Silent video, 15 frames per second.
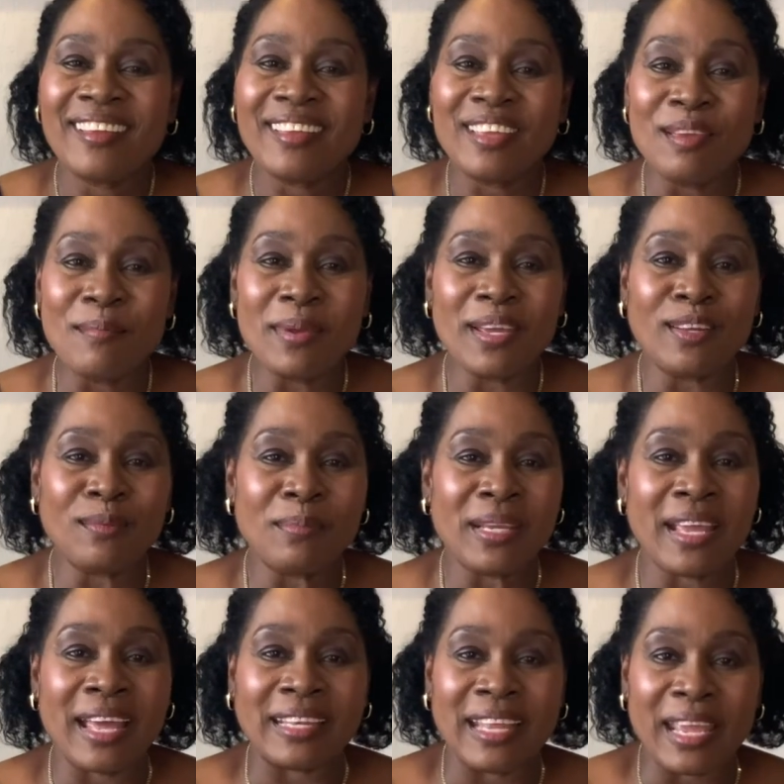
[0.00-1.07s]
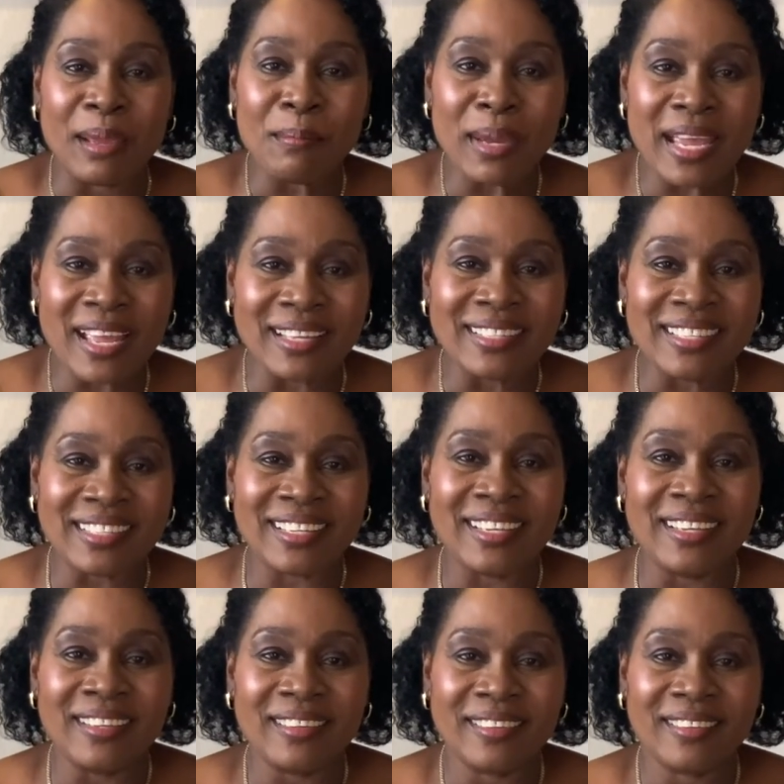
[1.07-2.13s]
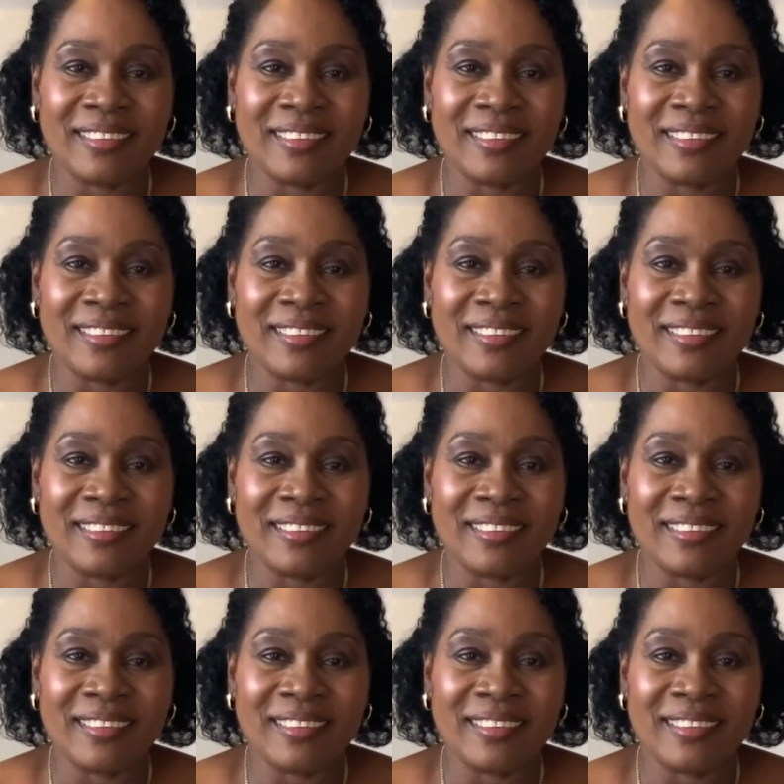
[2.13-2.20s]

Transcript: Email me at mkanzki